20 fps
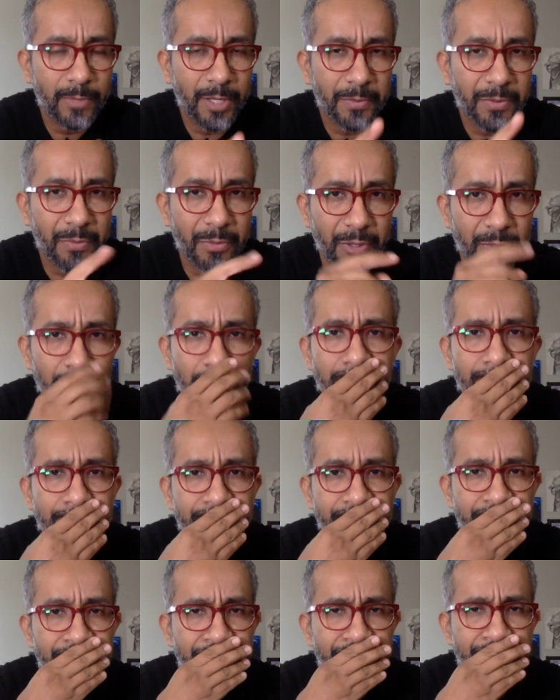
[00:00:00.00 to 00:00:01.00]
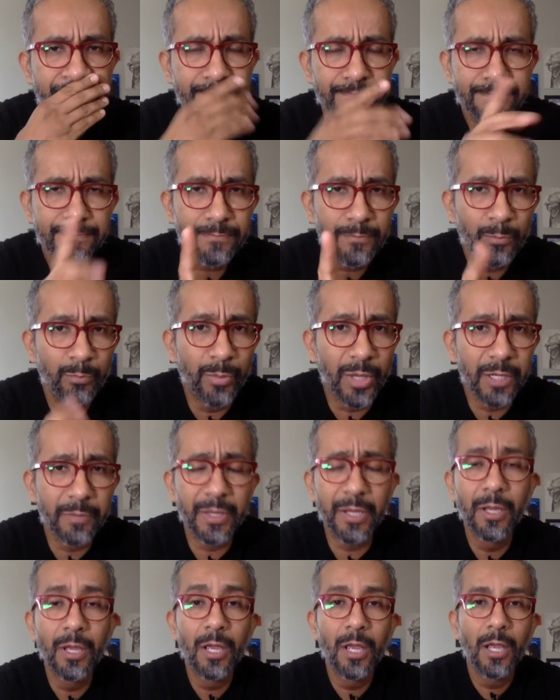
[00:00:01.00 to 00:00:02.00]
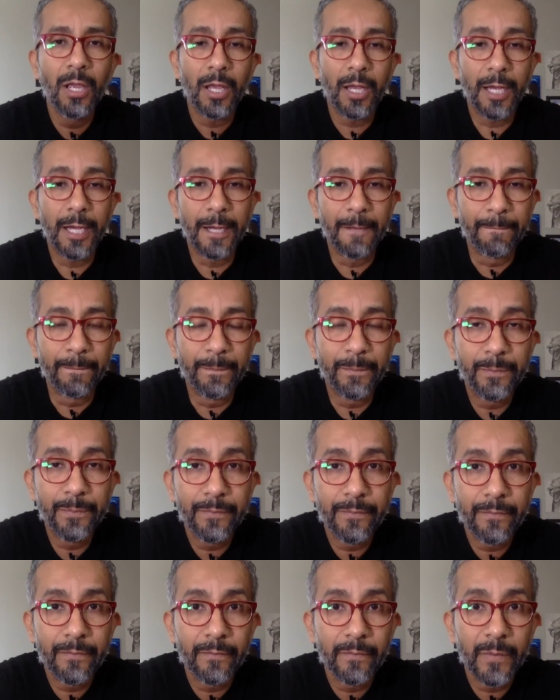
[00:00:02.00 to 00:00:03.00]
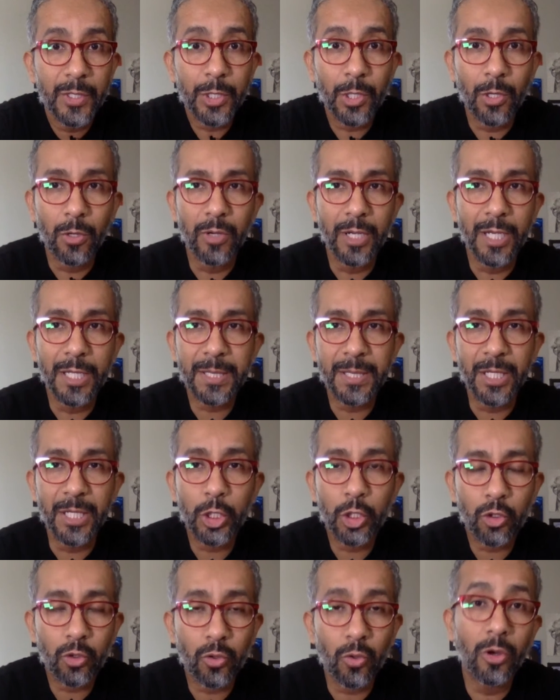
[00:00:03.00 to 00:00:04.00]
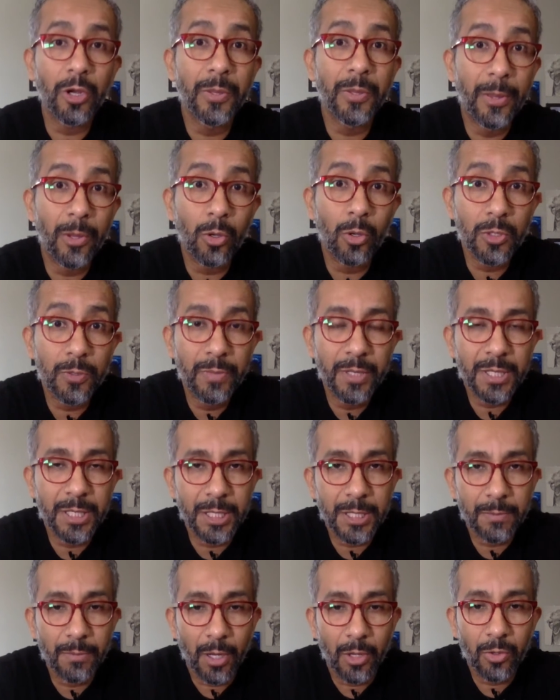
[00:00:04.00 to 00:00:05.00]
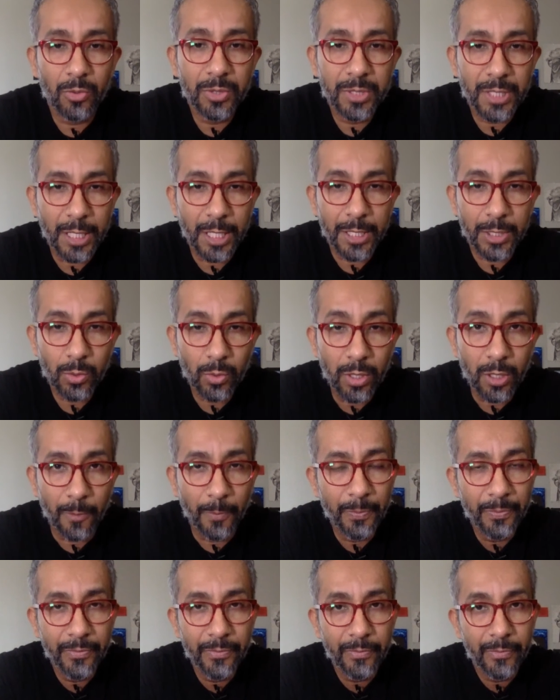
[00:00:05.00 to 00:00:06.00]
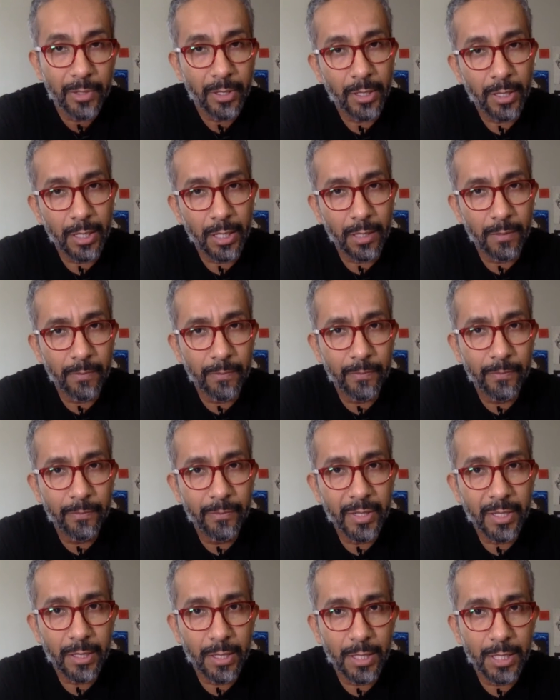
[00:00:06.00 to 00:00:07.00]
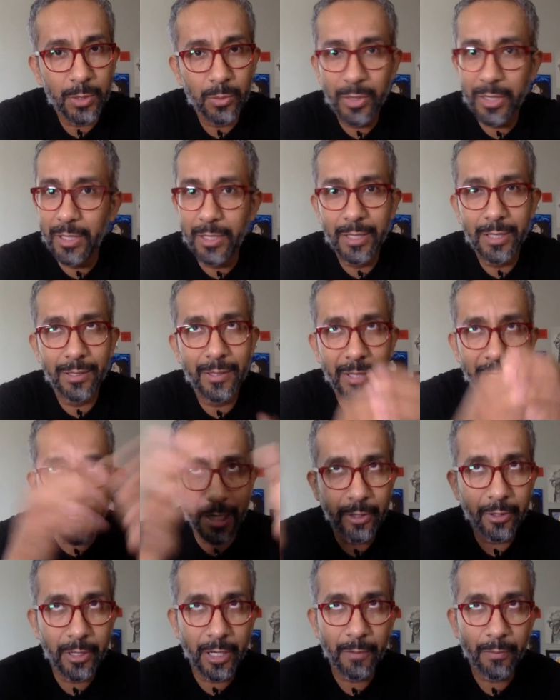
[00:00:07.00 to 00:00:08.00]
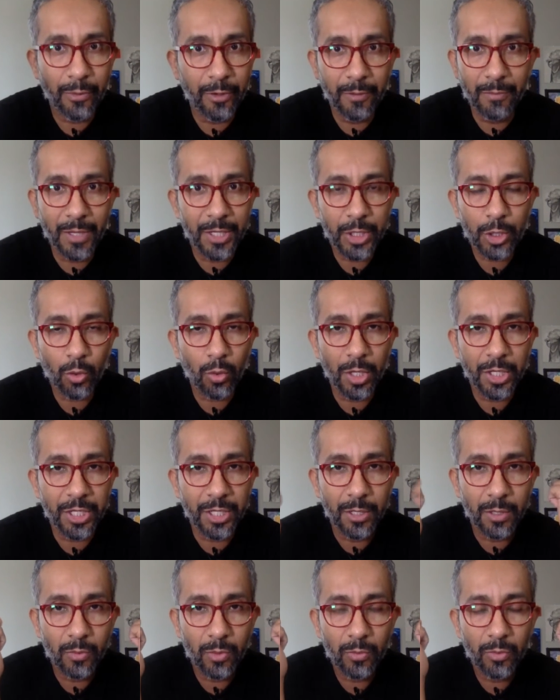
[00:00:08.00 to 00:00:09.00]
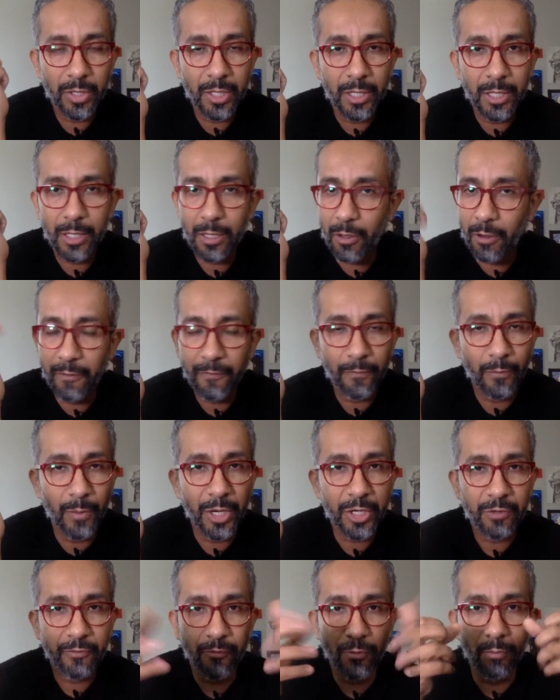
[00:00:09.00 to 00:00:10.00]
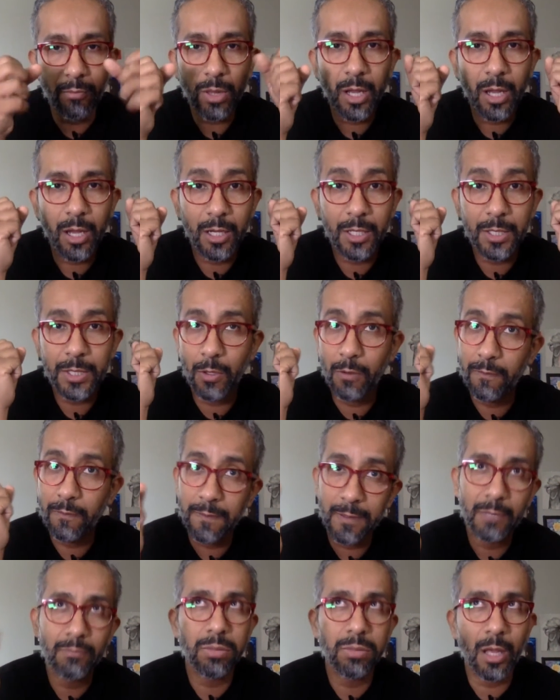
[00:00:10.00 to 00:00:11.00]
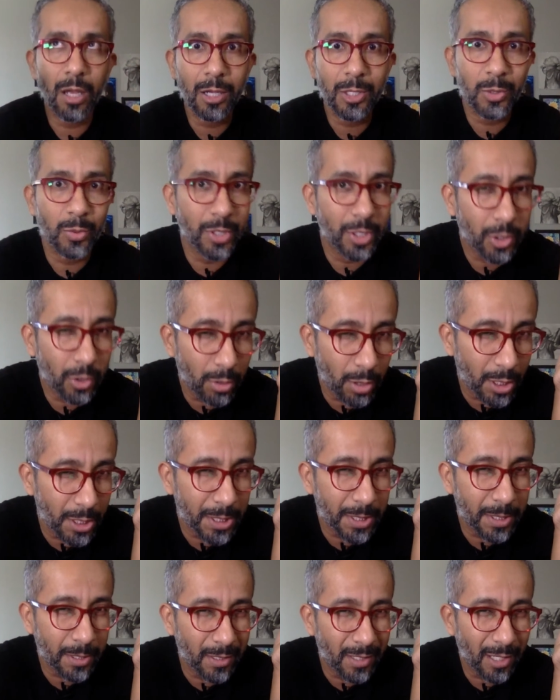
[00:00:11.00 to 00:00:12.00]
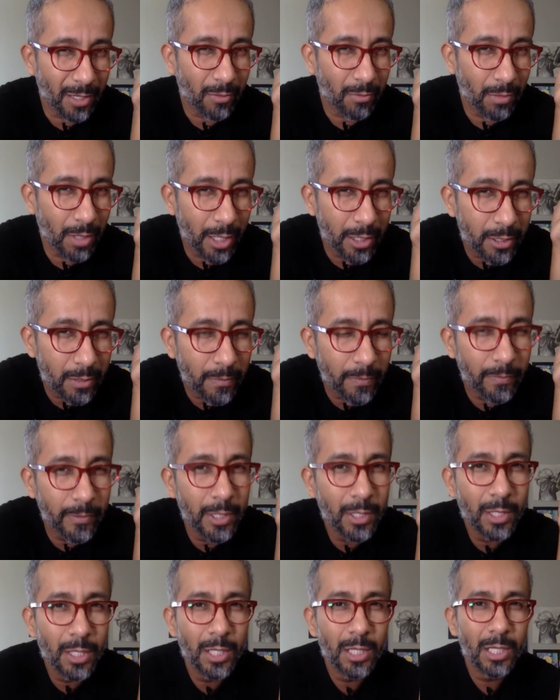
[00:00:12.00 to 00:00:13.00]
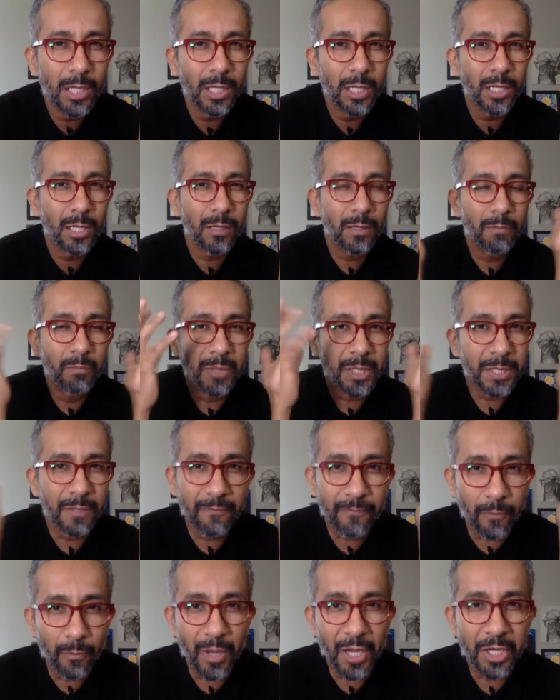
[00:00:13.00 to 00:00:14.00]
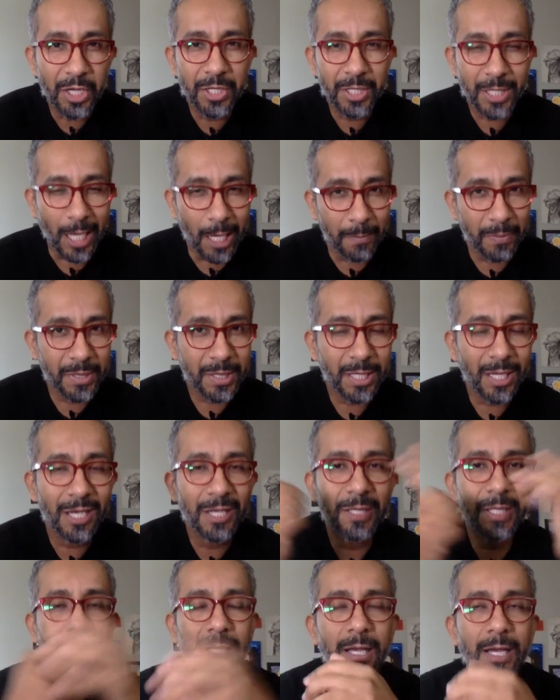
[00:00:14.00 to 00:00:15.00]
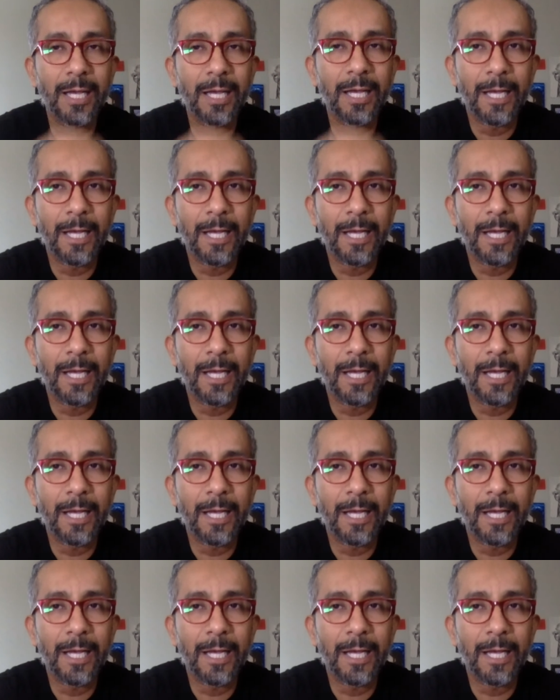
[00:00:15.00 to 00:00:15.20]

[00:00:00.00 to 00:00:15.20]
Have something bugging me. So it's destroyed those business models as well. Because the internet pretty much crushed it. We can get our information from blogs, hopefully blogs we trust and not random misinformation type of sites.